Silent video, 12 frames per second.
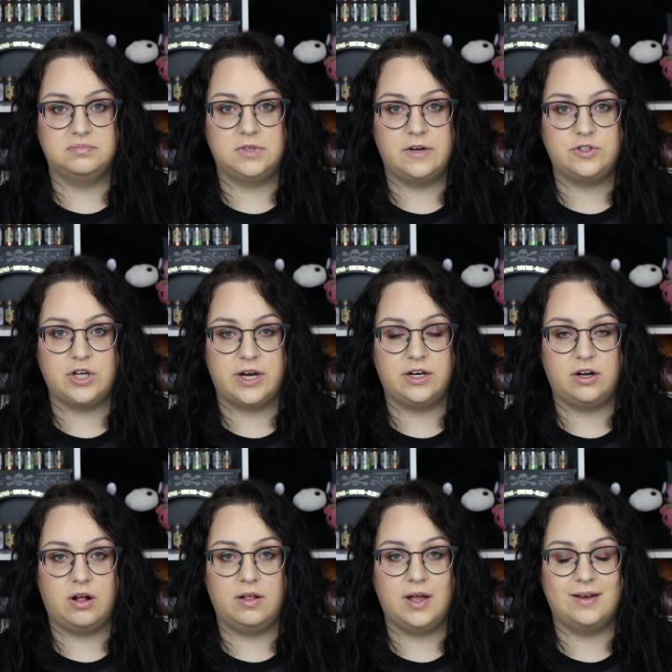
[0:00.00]
I've tried it
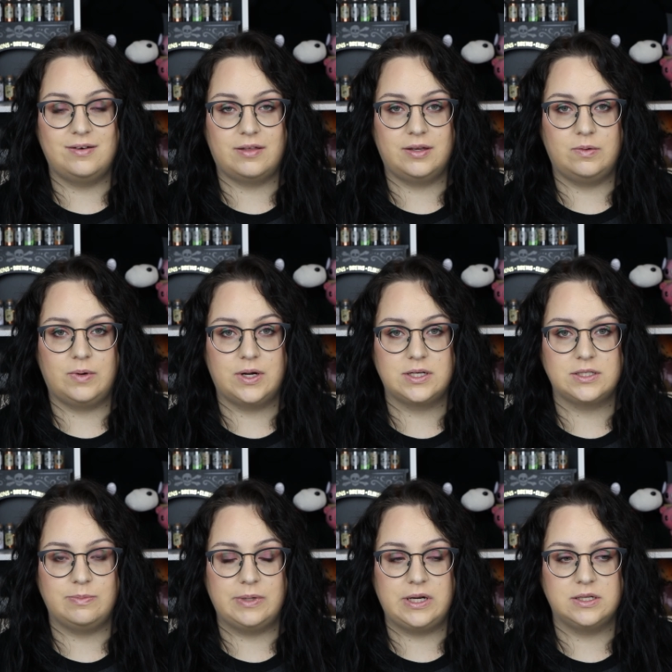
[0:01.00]
all and nothing works
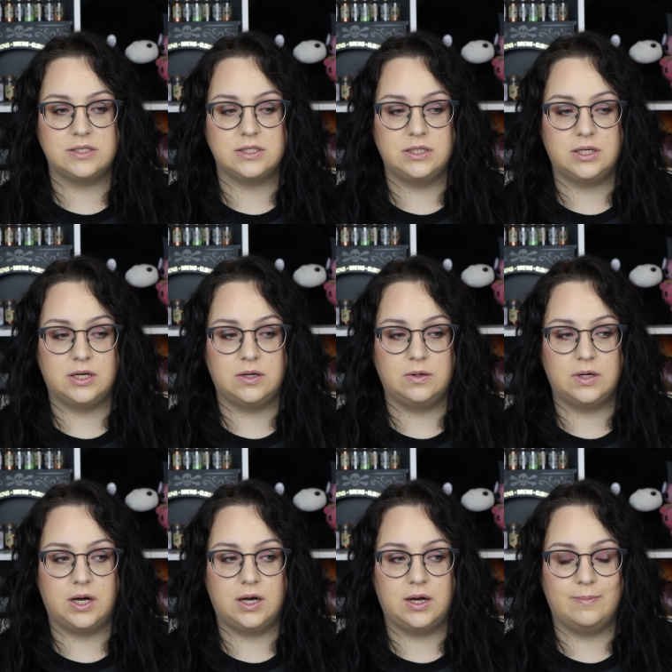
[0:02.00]
because, you know,
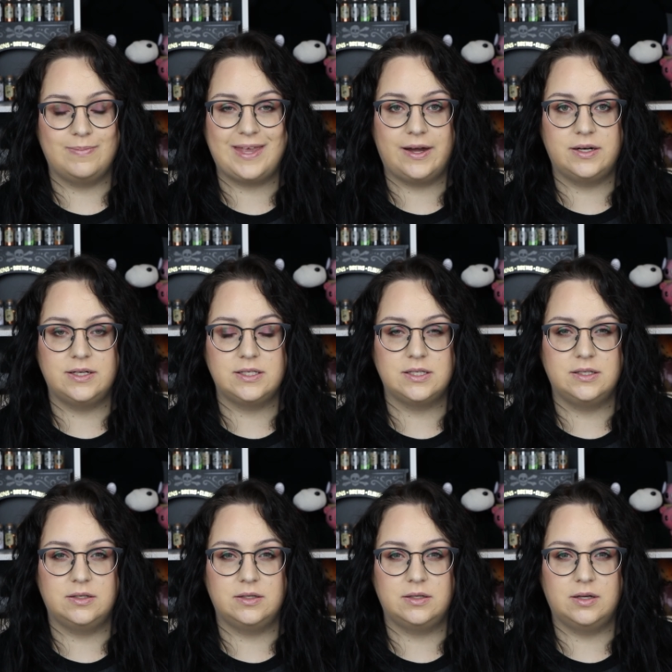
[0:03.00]
that
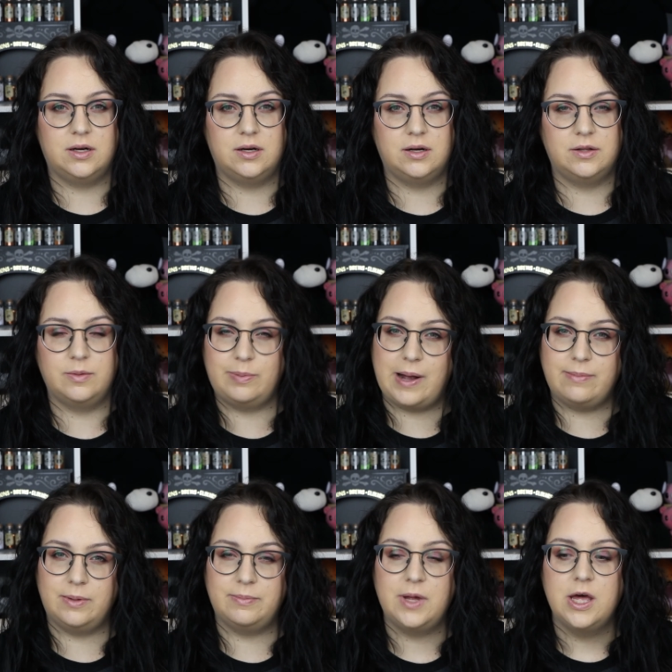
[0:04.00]
isn't the
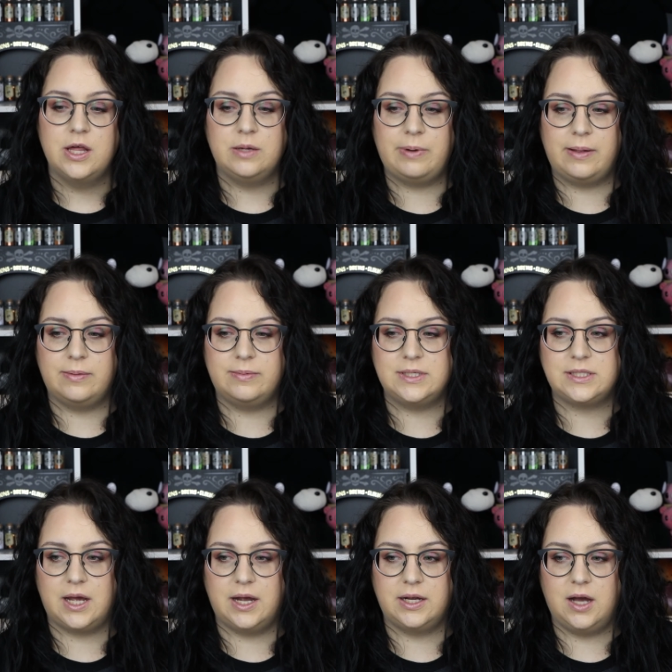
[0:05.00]
problem. The problem is
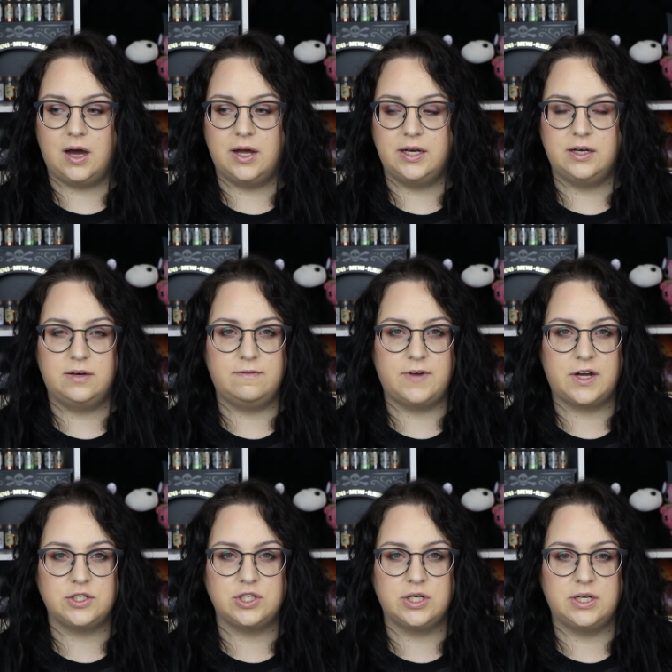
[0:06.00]
I got an
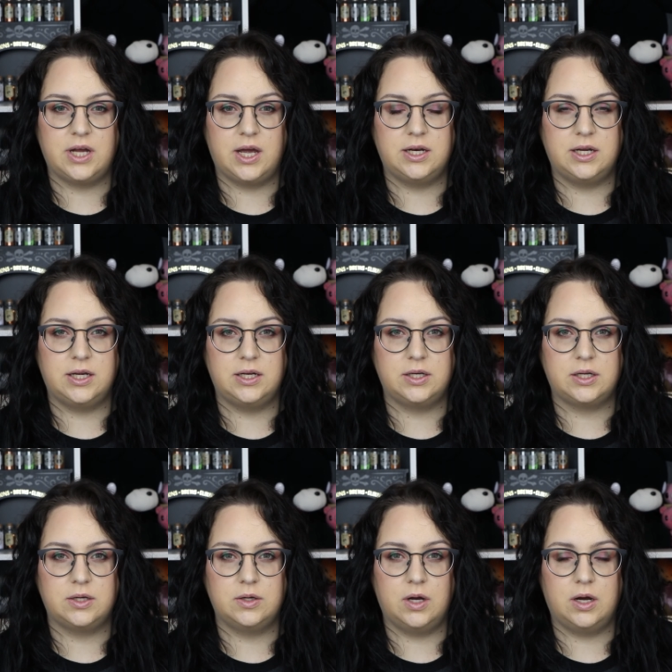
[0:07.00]
infection and it
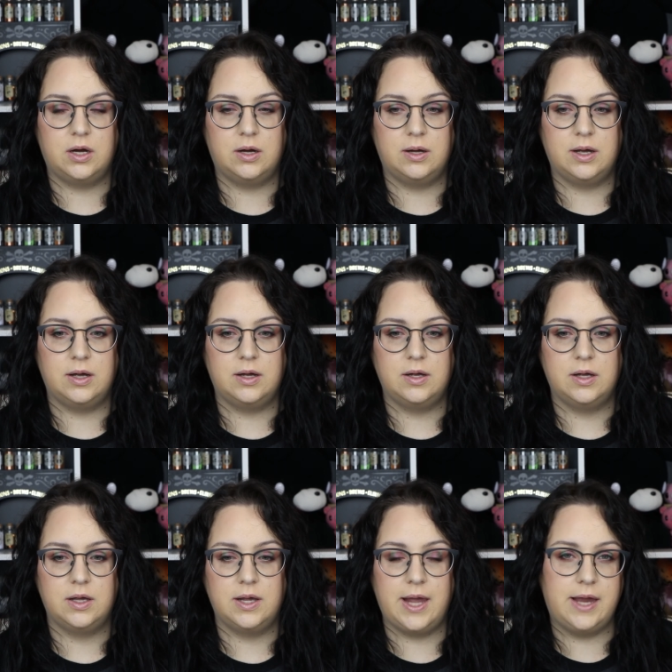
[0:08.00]

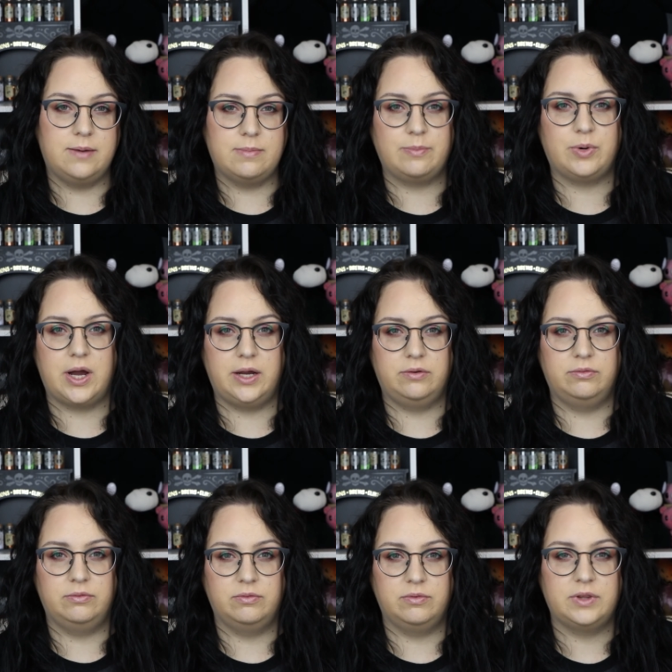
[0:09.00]
ate my brain.
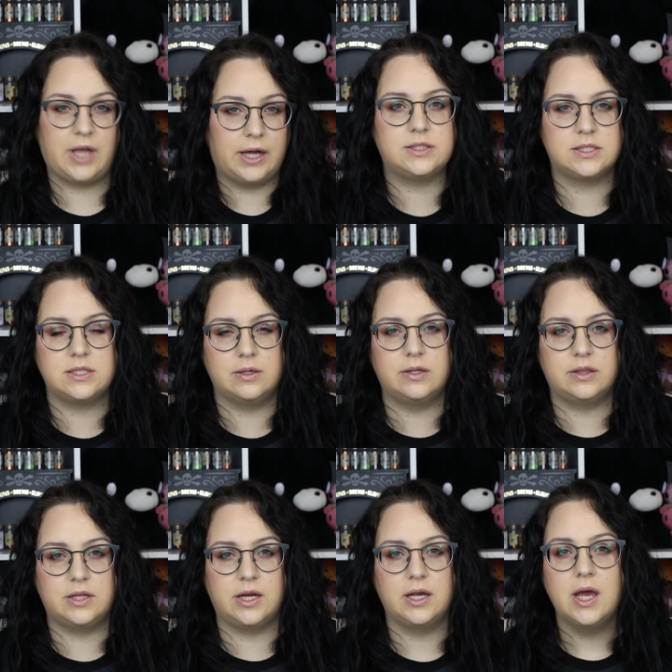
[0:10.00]
That's the
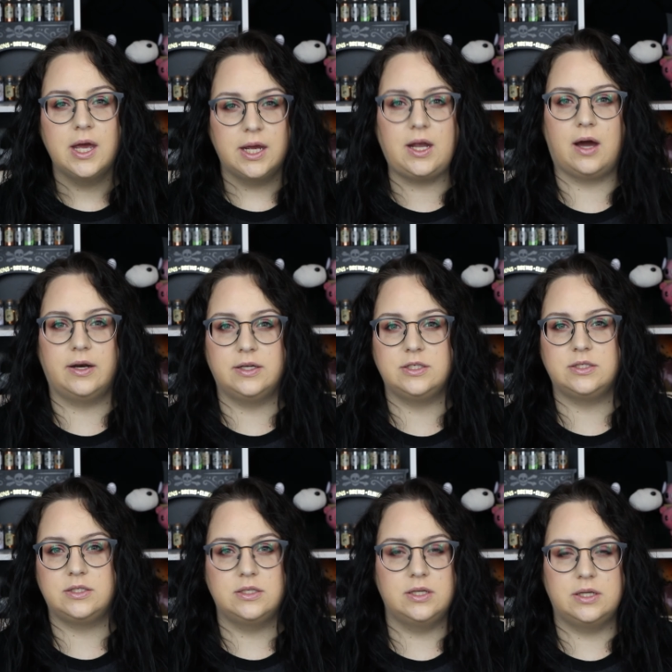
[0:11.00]
thing. It got
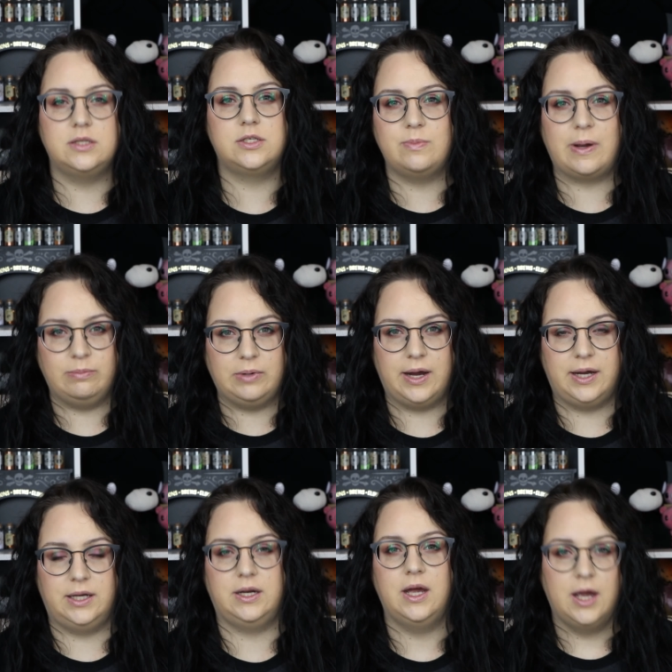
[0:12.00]
into my
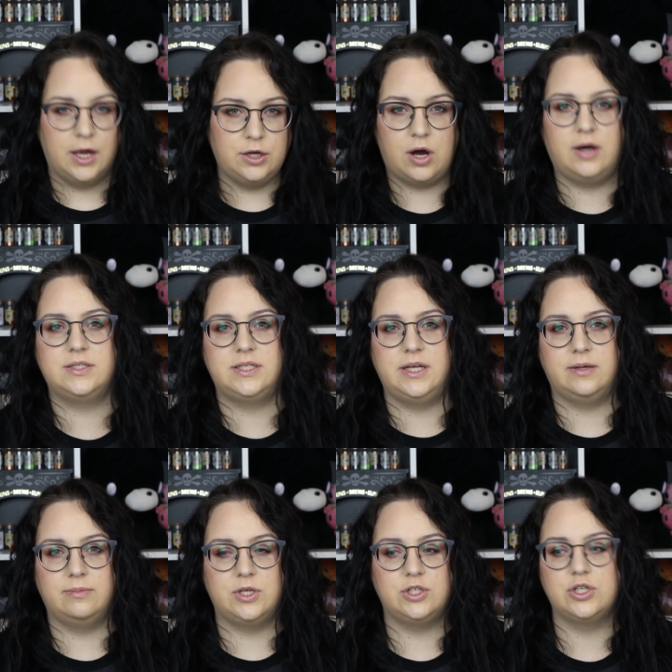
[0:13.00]
brain and caused
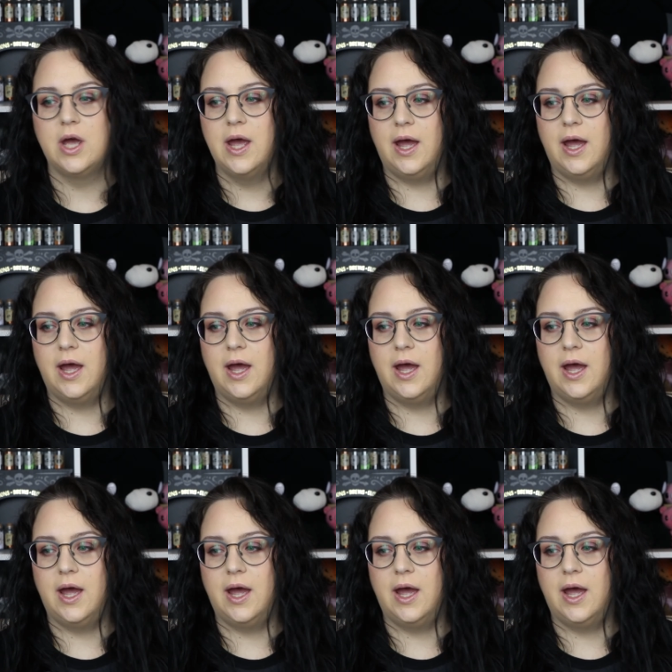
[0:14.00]
damage.